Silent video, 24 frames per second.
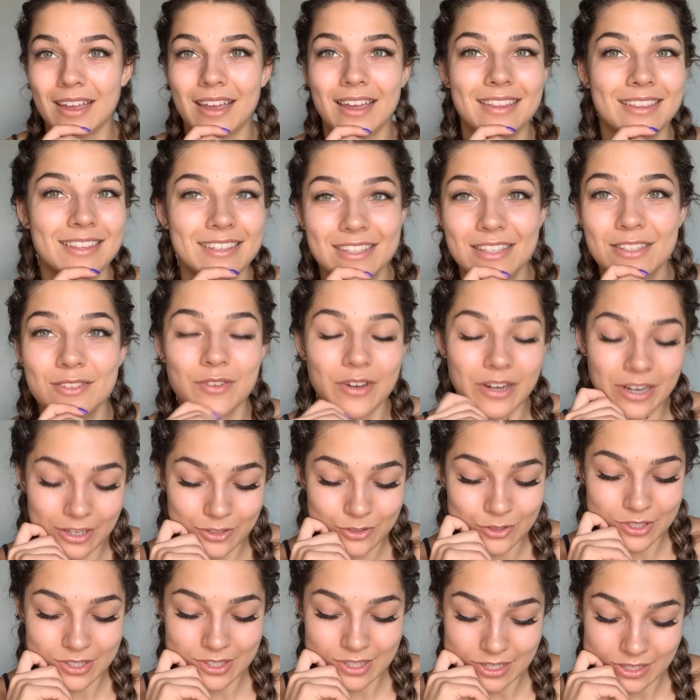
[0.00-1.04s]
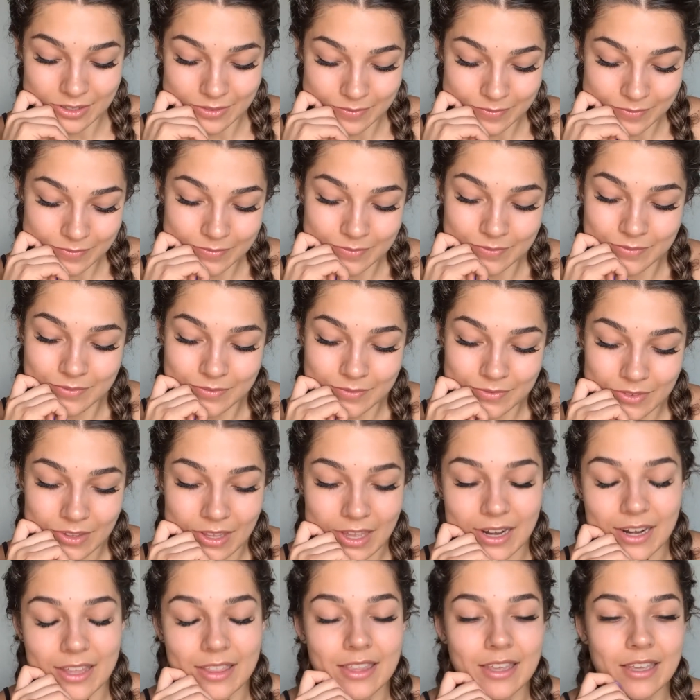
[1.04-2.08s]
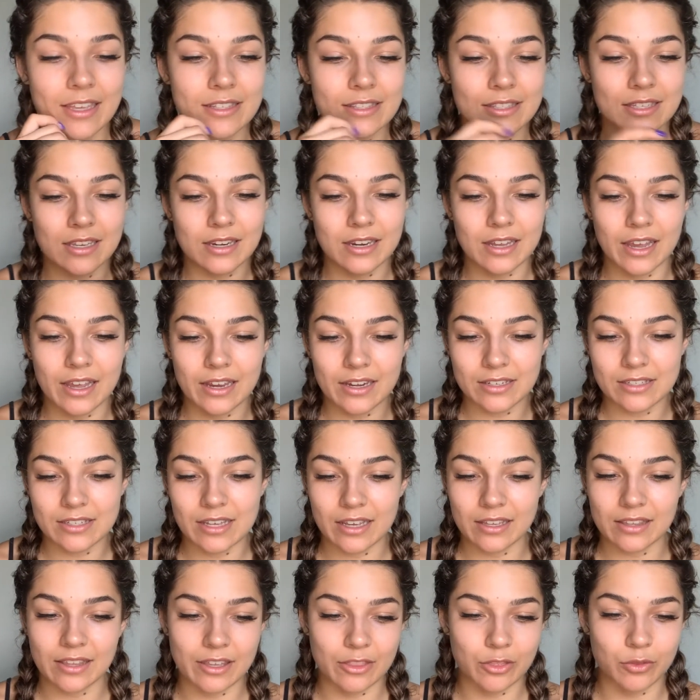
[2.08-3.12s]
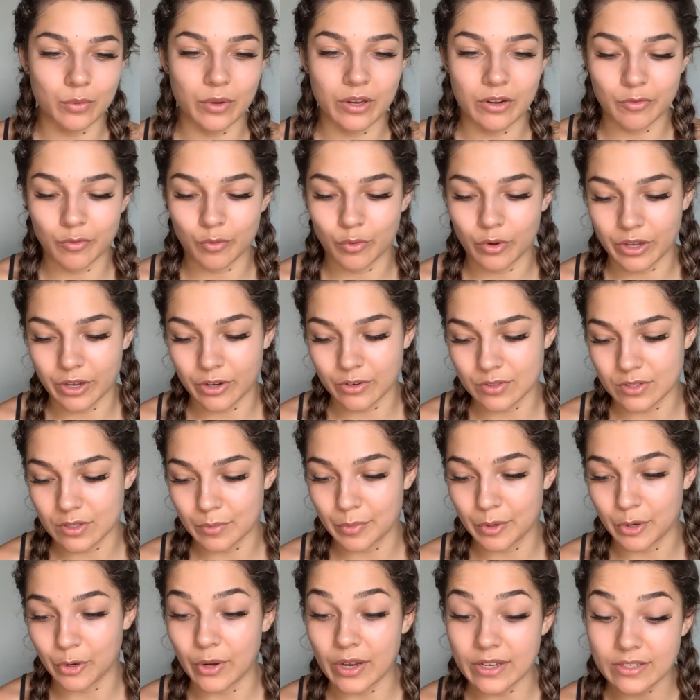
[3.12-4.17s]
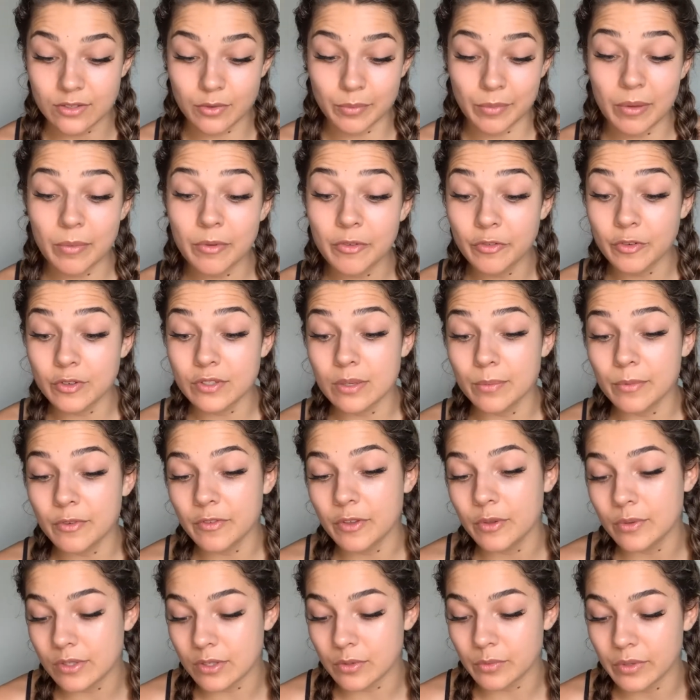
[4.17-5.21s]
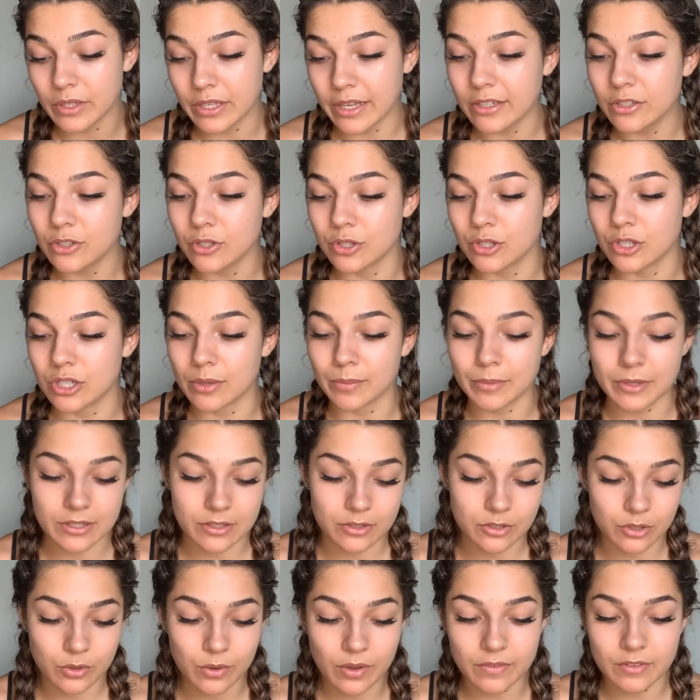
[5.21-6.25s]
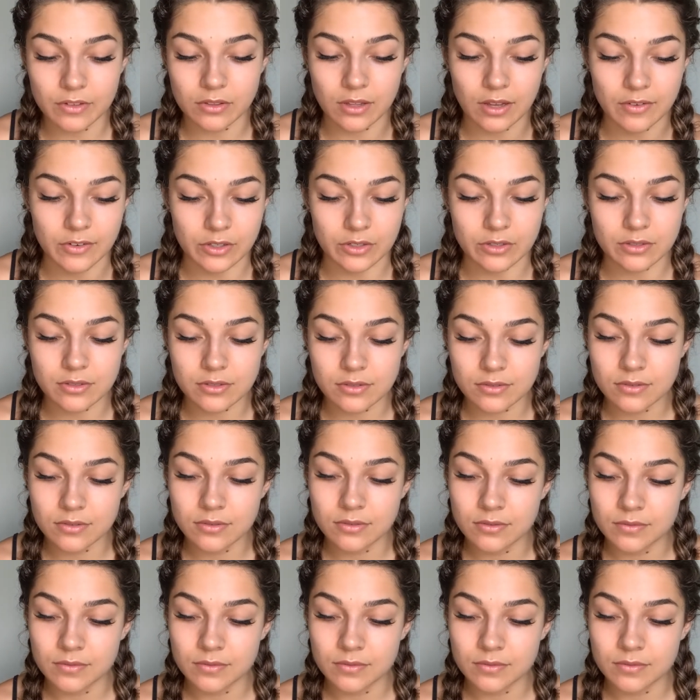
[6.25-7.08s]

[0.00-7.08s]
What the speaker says: This is very interesting. And I think it's going to kind of take like 3 to 4 years to progress. So maybe for some of you, it's a relationship because you do have the lovers.